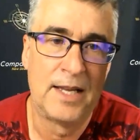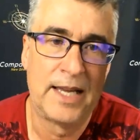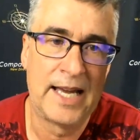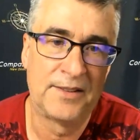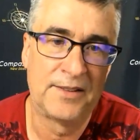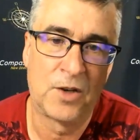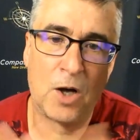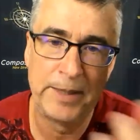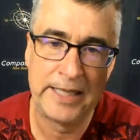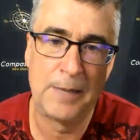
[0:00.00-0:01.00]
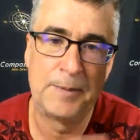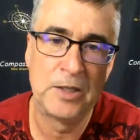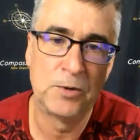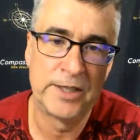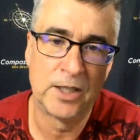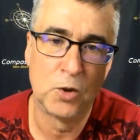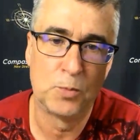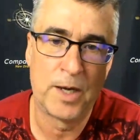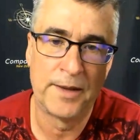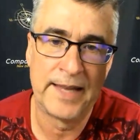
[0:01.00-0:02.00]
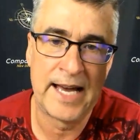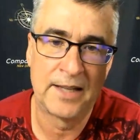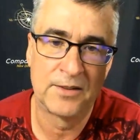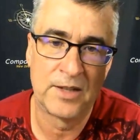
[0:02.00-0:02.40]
And so I'll be keeping you in the loop on that.